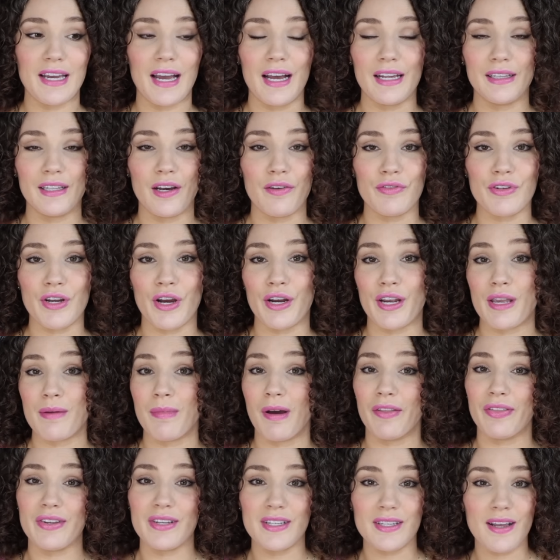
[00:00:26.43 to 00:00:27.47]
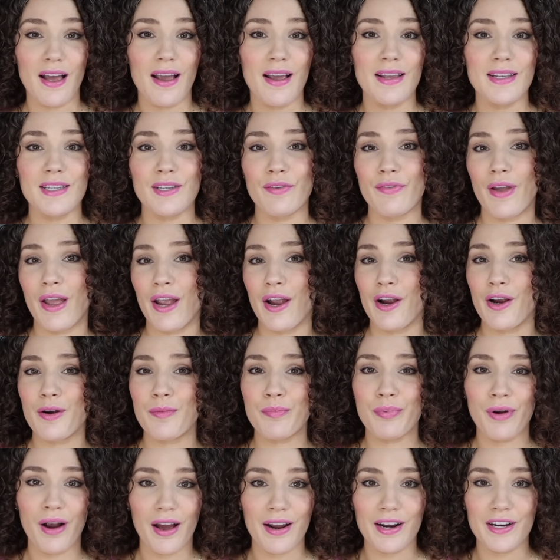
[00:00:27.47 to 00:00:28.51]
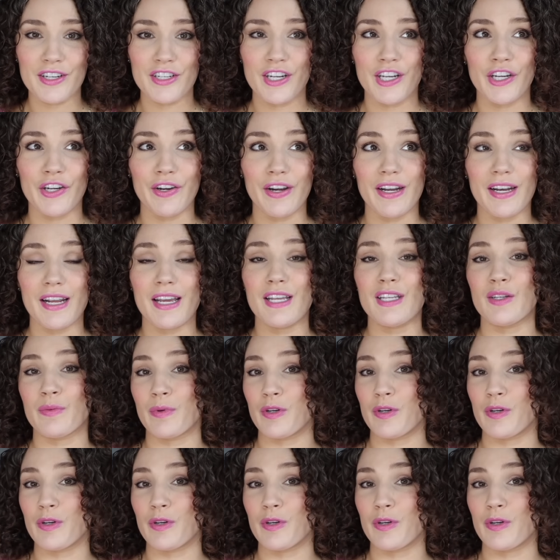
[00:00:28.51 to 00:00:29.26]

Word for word: I love talking about the science of hair, product ingredients,